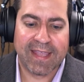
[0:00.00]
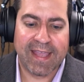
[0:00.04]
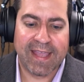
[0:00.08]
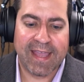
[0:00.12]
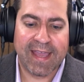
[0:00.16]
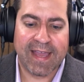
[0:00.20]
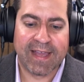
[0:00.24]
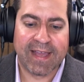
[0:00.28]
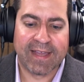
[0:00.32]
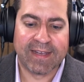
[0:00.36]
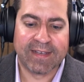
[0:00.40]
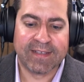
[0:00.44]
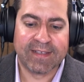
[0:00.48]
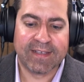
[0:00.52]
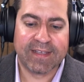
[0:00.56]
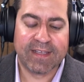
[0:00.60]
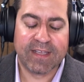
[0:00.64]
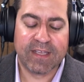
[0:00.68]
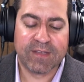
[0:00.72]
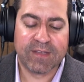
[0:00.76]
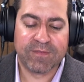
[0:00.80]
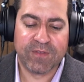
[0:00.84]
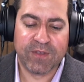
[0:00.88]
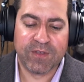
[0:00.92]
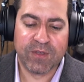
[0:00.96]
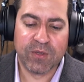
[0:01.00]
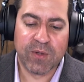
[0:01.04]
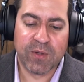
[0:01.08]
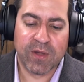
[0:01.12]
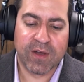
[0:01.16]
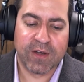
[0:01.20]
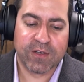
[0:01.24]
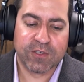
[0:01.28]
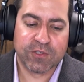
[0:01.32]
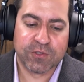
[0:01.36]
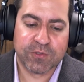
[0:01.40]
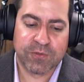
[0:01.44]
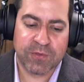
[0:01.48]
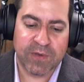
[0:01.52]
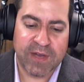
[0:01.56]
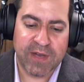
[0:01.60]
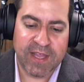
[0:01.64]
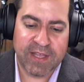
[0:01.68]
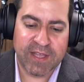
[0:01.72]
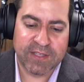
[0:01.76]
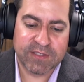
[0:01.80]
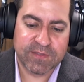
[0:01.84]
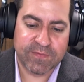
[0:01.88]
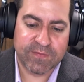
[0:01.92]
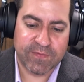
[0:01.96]
and if you are
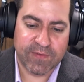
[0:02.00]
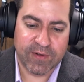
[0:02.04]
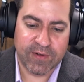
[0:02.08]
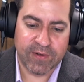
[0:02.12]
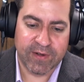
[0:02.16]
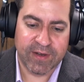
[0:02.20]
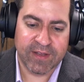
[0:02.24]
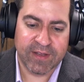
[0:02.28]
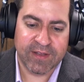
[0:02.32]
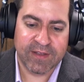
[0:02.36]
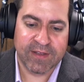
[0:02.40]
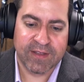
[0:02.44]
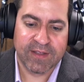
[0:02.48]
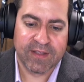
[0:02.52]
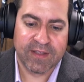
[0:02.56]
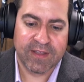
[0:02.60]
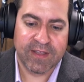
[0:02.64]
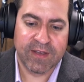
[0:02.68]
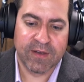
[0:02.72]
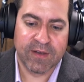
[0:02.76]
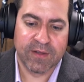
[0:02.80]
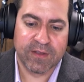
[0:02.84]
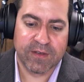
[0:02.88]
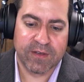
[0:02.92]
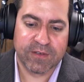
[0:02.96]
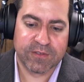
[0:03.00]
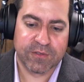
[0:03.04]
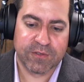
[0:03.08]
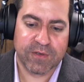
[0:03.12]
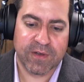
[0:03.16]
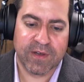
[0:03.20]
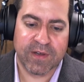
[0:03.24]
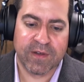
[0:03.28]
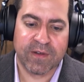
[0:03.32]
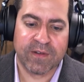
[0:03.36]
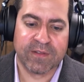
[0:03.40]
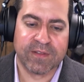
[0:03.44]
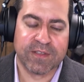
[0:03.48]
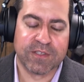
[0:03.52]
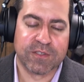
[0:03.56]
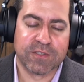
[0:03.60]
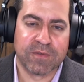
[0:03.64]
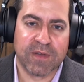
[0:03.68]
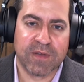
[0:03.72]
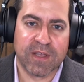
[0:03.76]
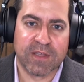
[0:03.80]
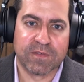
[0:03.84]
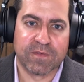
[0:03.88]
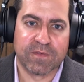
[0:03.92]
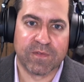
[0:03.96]
transferring you know you're triggering this
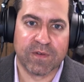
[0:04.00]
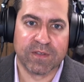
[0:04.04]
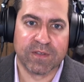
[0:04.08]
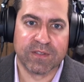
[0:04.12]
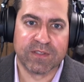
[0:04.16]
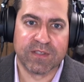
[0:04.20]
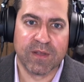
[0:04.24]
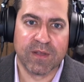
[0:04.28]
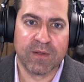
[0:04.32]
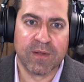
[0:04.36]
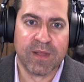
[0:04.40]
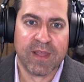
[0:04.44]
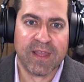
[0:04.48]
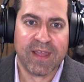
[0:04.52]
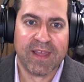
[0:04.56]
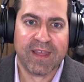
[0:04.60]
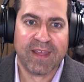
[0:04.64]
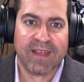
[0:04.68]
transference so